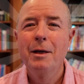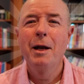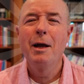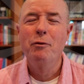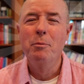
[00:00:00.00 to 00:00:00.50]

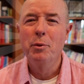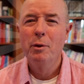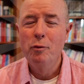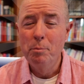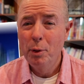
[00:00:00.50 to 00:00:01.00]
G'day from
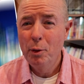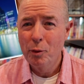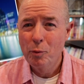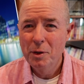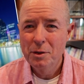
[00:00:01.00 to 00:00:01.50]
beautiful
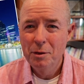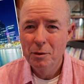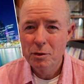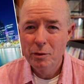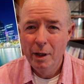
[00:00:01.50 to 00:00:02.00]
Perth, Western
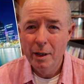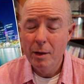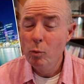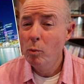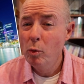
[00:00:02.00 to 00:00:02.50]
Australia,
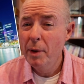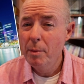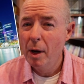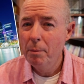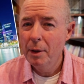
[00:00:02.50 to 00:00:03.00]
in what will be
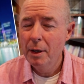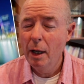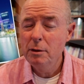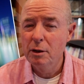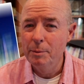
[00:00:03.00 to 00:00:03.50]
my
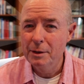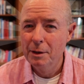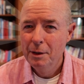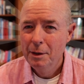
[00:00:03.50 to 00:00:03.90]
penultimate